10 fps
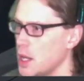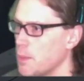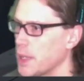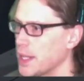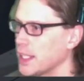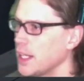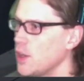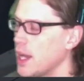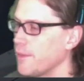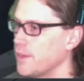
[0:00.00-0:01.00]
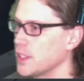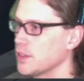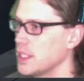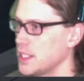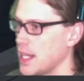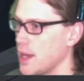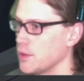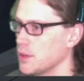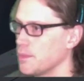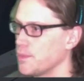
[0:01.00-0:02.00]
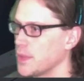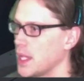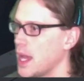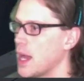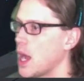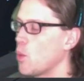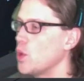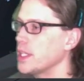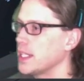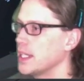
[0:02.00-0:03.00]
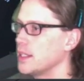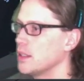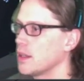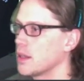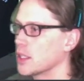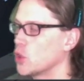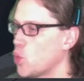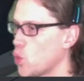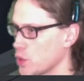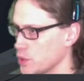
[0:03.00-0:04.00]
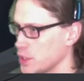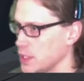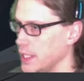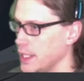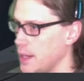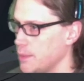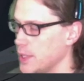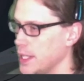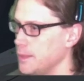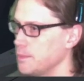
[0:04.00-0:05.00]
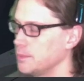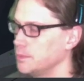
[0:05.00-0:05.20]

But I think I know how to figure this out. I want to get the corners lit up, right?